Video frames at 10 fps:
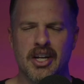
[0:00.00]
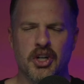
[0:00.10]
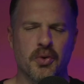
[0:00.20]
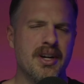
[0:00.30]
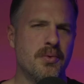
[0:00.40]

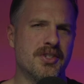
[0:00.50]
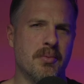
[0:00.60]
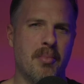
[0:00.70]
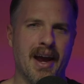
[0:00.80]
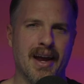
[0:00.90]
Creed was a
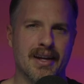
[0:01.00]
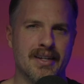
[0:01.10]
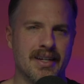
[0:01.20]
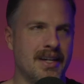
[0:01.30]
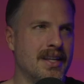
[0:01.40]
band
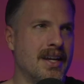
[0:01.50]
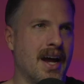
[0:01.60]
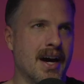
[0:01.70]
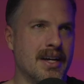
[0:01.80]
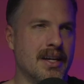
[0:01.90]
in the
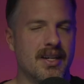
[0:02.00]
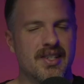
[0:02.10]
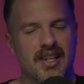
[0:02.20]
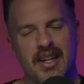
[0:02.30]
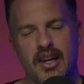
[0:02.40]
90s,
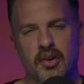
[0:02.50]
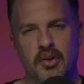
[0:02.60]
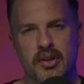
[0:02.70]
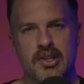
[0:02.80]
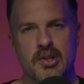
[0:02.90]
in the
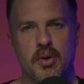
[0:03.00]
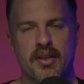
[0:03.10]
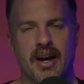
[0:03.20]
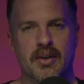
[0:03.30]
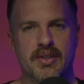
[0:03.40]
early
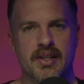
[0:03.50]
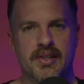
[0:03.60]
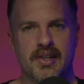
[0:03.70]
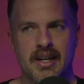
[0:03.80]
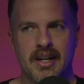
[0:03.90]
2000s,
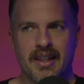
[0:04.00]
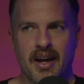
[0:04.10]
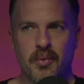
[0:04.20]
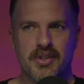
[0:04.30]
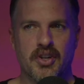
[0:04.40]
that
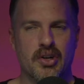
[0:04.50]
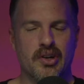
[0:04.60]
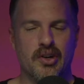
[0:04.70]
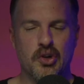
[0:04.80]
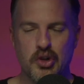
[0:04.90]
was
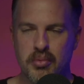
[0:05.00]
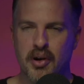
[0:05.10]
uber